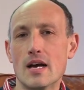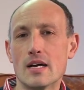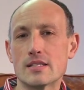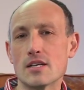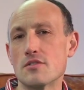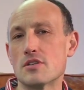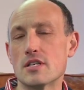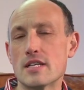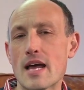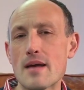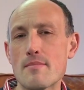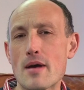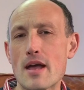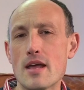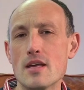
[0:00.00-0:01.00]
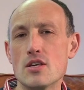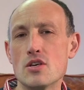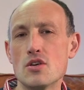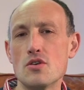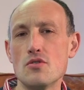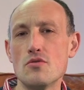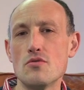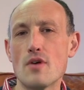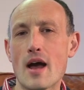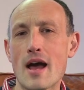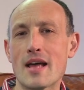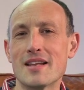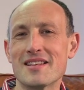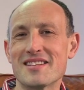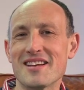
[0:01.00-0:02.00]
So today may you
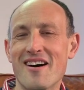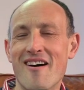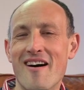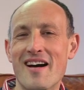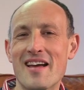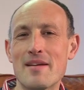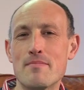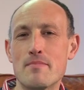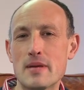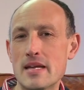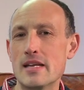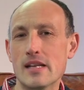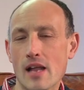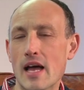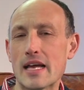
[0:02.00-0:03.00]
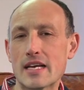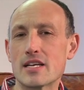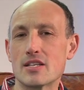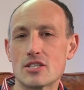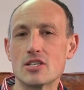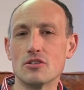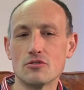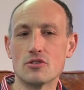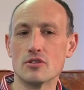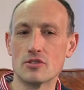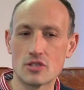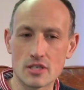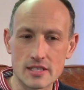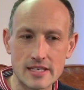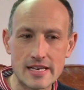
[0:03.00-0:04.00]
and I be like
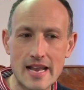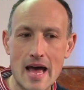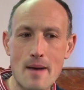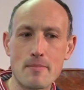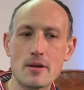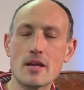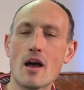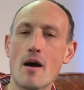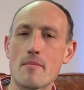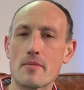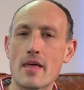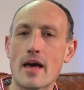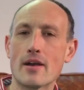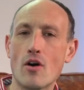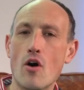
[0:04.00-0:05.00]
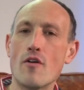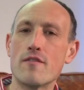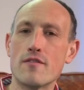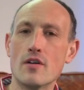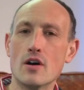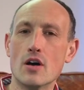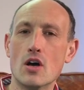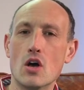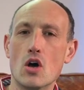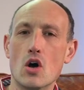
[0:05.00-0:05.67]
children, just lapping up that offer